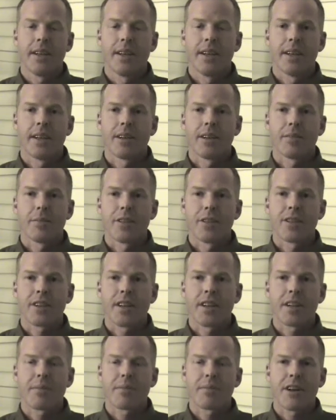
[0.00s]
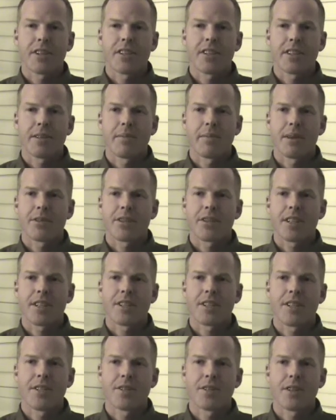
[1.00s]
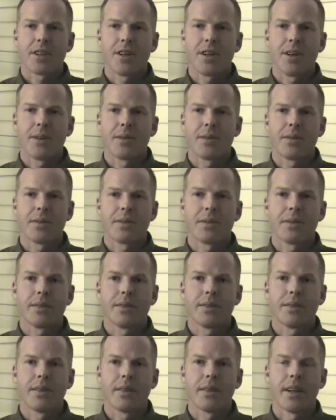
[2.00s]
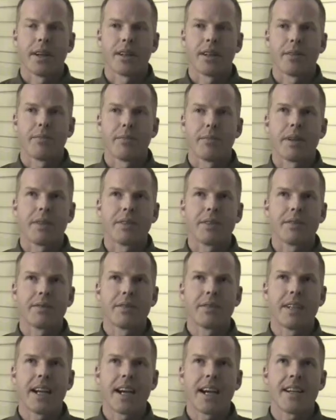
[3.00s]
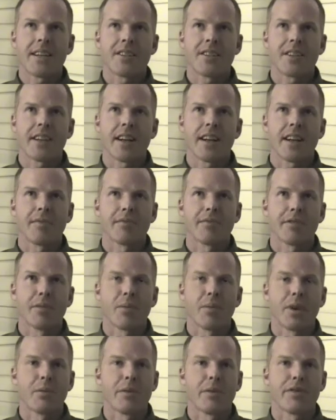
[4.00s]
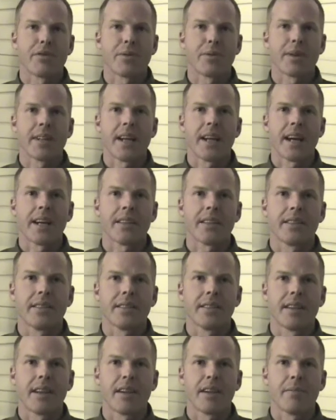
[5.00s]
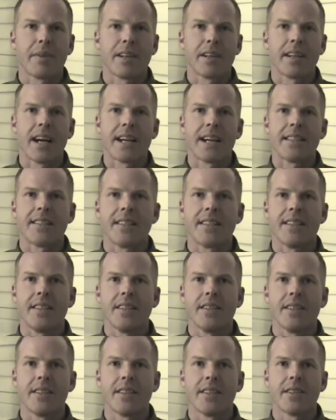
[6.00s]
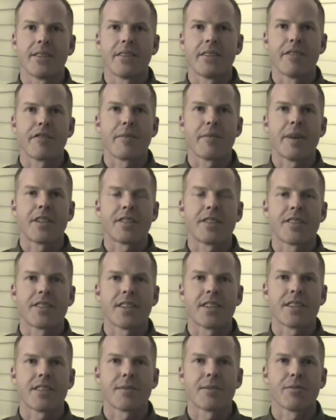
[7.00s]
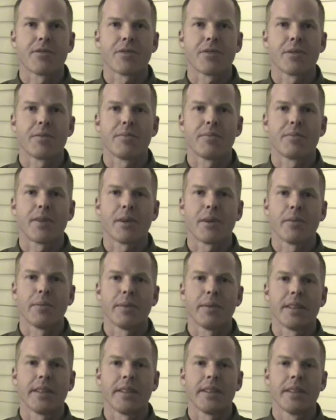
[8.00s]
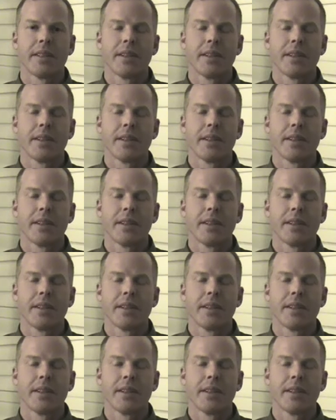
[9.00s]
Uh, we started the project about six years ago, uh, but the ideas had come from well before that. Uh, I've been in IT or information systems for probably